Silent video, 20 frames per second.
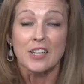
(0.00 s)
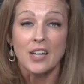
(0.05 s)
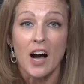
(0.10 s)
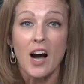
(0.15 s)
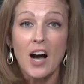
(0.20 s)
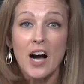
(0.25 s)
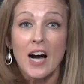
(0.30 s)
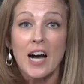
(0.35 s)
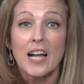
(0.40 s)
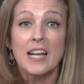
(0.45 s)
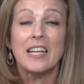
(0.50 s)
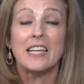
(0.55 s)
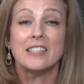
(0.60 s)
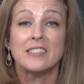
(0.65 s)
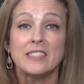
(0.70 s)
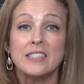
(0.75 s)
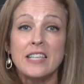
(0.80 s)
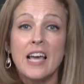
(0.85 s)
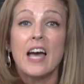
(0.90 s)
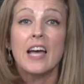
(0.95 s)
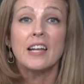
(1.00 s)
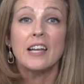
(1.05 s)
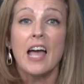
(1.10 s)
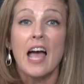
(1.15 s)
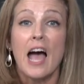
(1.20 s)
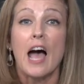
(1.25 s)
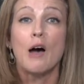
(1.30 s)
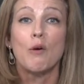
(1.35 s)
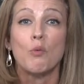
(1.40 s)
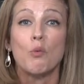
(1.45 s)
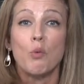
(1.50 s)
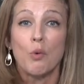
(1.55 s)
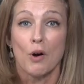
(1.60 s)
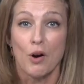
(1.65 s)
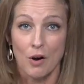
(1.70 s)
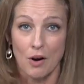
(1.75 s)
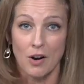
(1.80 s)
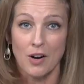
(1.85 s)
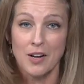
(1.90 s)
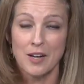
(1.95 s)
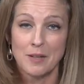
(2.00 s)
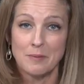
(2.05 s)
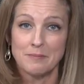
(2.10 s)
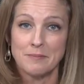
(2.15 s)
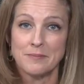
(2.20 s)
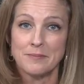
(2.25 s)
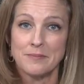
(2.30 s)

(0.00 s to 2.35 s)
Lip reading: God is yet at work.